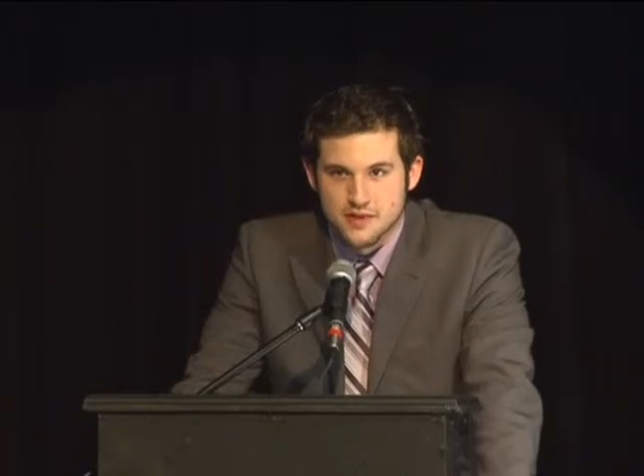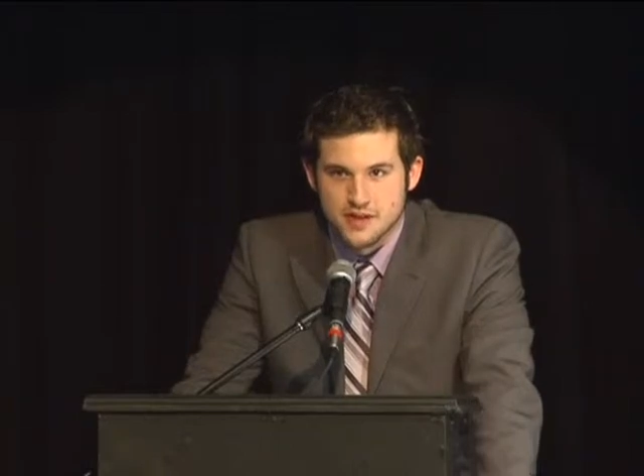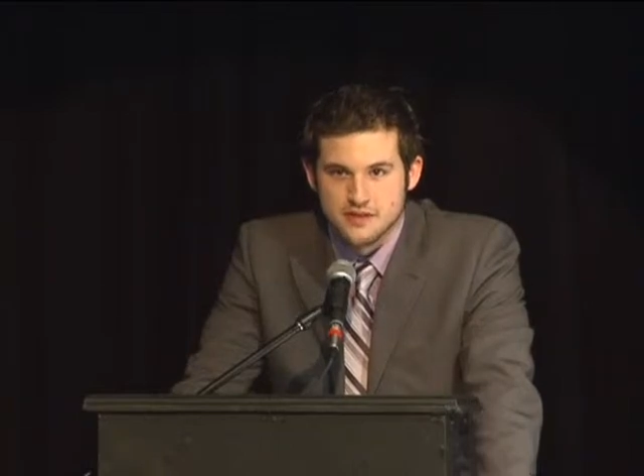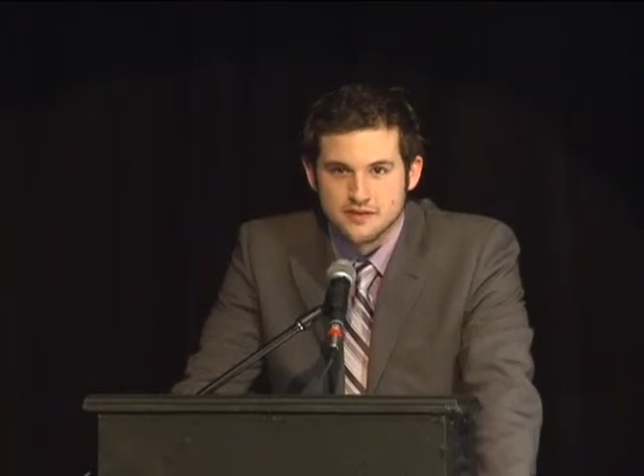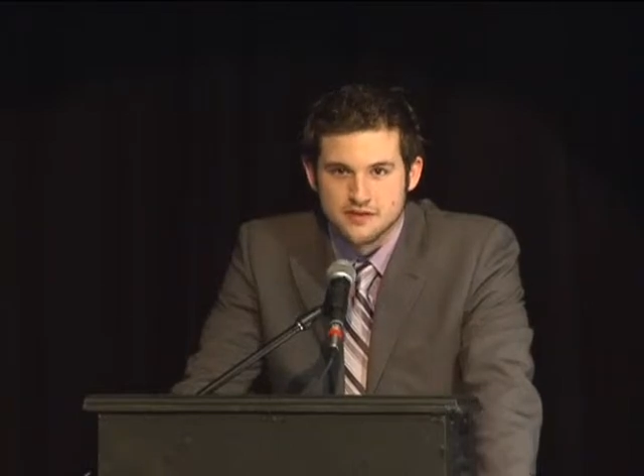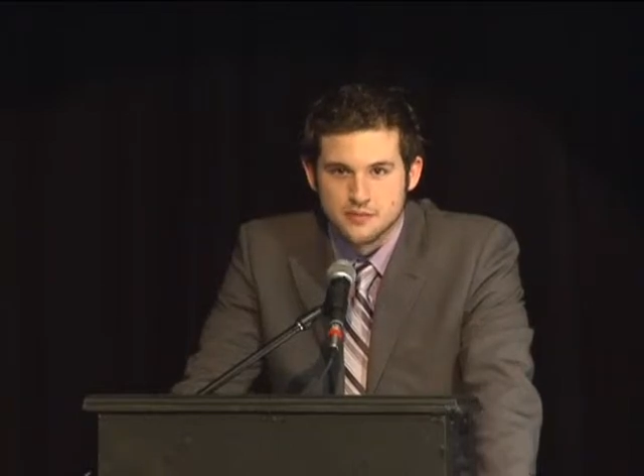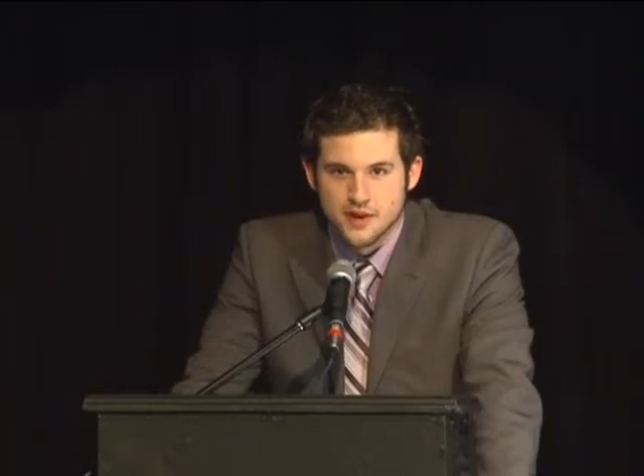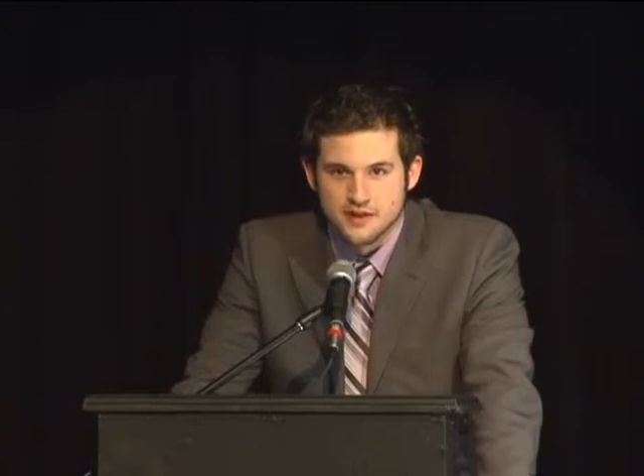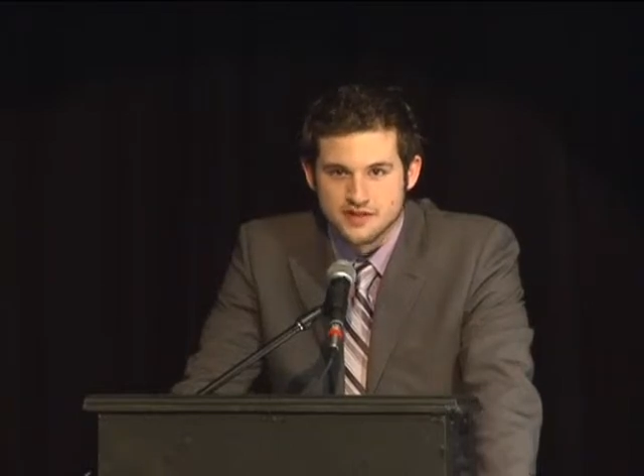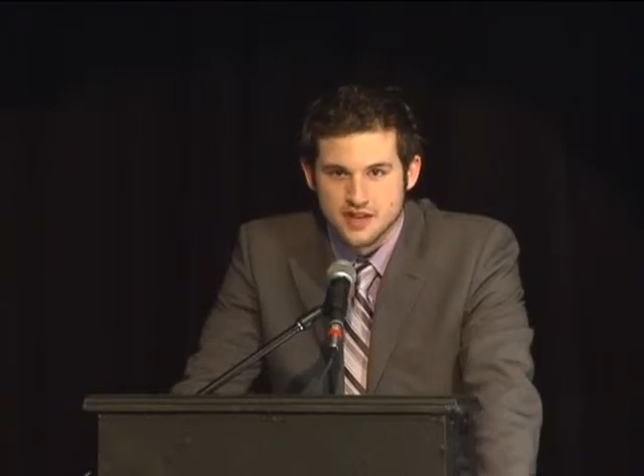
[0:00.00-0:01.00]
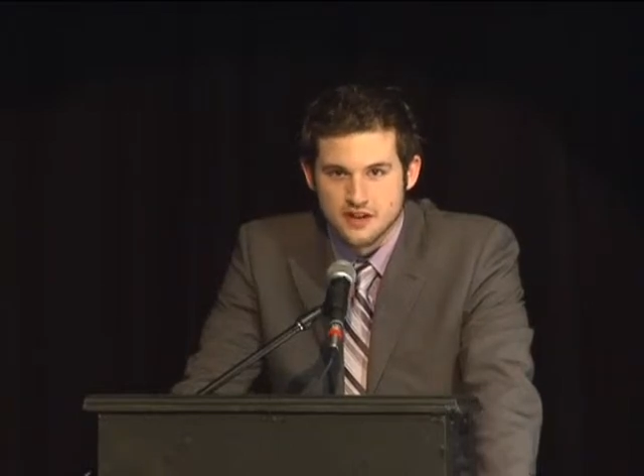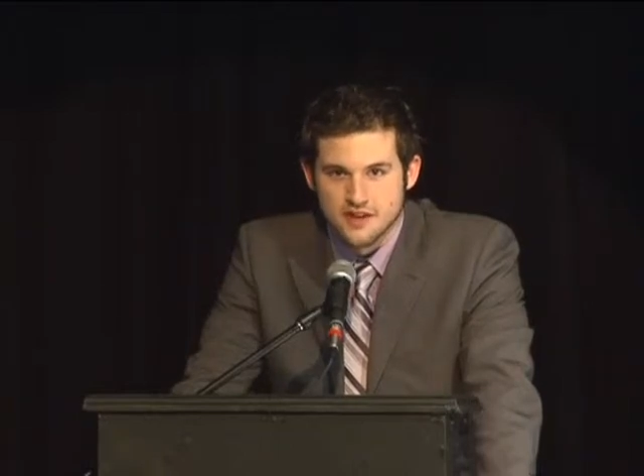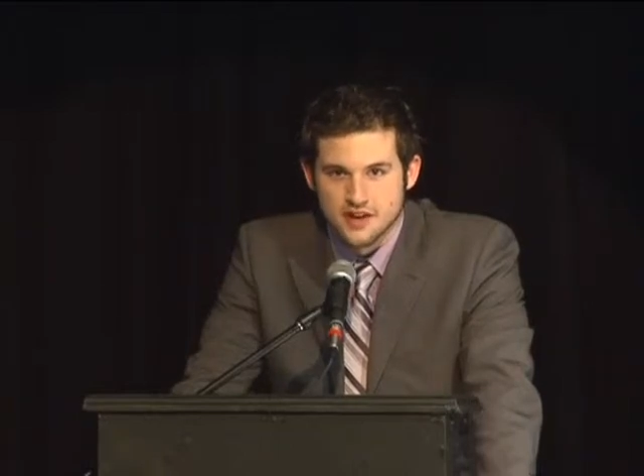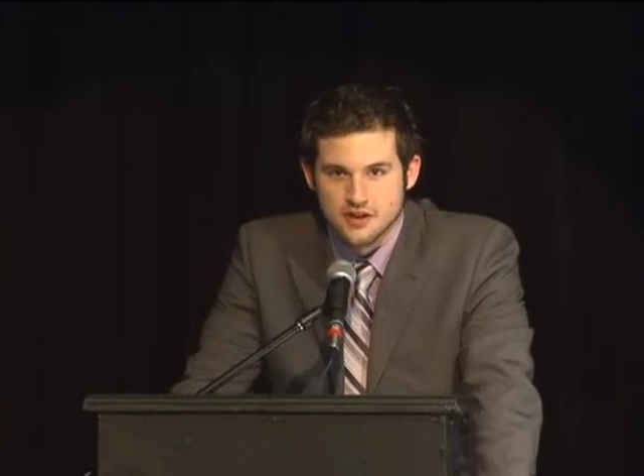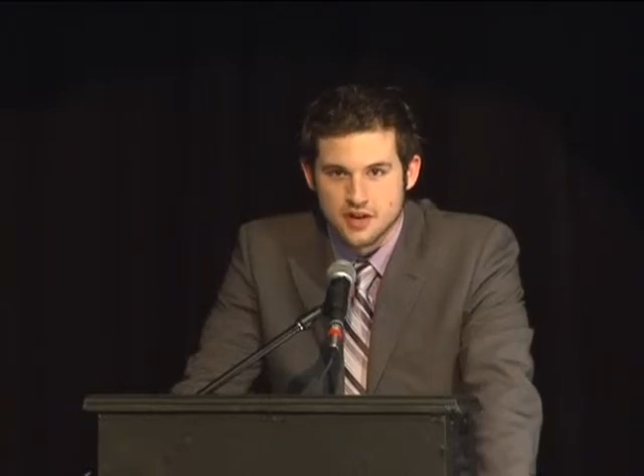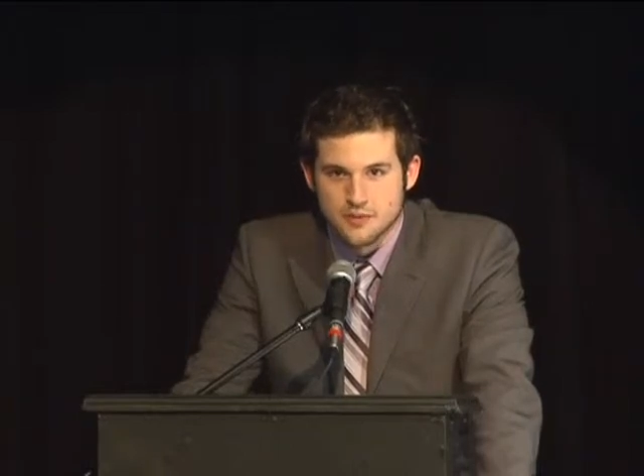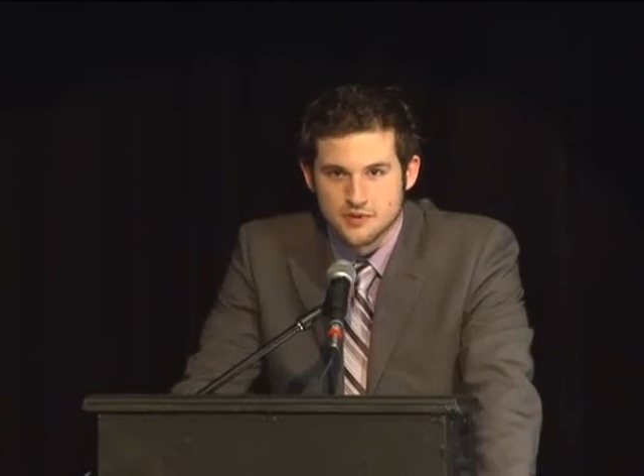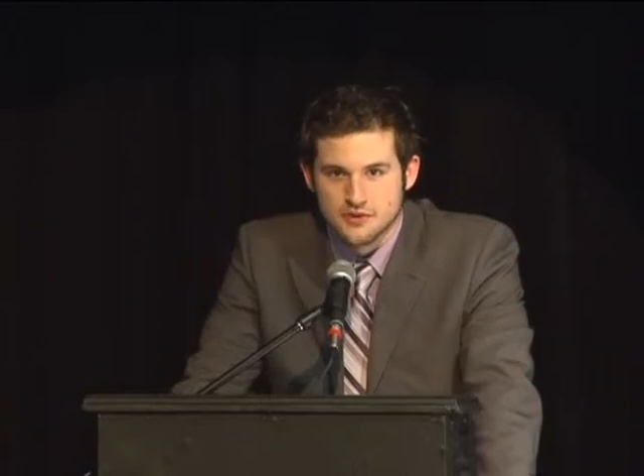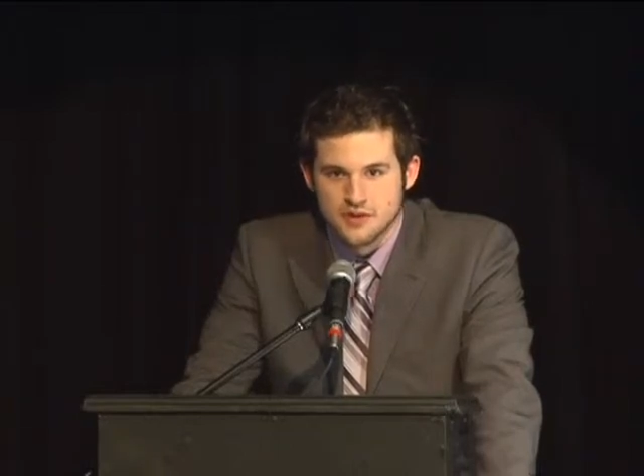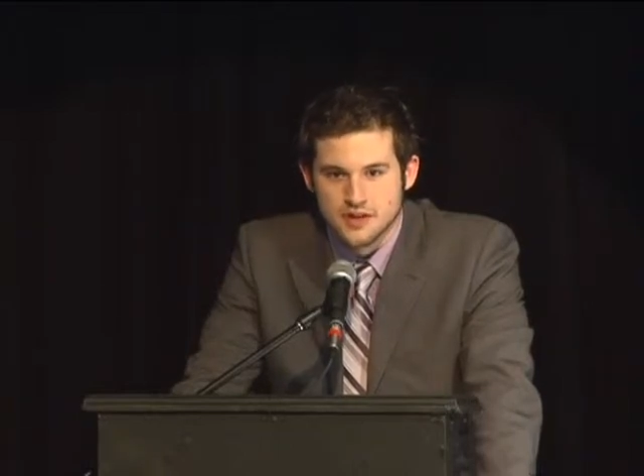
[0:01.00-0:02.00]
been the parents that I've had to look up
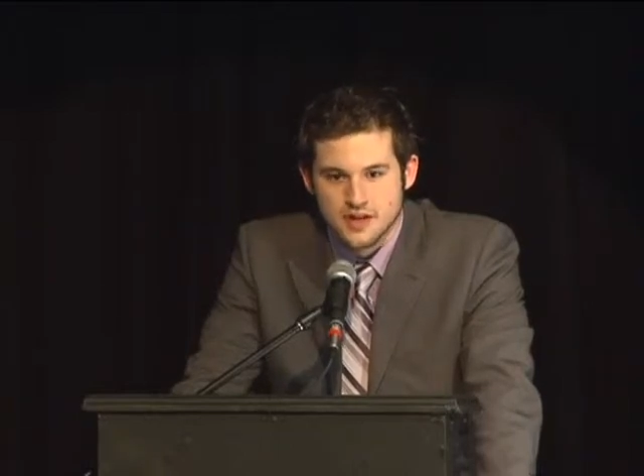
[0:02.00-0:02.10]
to,